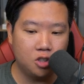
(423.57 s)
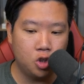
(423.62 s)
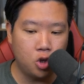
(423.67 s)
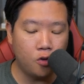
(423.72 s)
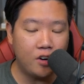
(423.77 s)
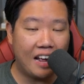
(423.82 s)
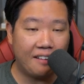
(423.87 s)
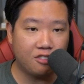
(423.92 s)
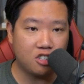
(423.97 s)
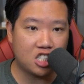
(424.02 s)

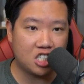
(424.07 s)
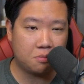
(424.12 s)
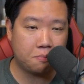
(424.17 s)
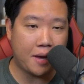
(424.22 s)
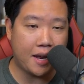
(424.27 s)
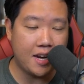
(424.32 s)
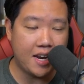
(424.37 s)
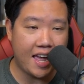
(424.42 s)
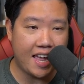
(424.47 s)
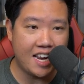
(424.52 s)
don't have to
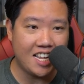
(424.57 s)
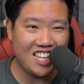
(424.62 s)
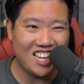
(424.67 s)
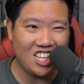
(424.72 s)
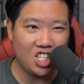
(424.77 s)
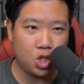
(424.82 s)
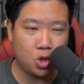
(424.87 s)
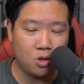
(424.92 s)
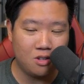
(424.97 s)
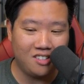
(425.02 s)
spend
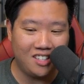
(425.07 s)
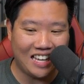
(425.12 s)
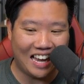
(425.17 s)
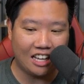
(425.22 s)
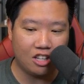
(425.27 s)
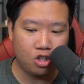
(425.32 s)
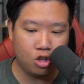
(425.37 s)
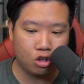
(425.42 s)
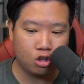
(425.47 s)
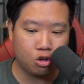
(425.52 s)
anything to
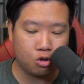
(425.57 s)
get your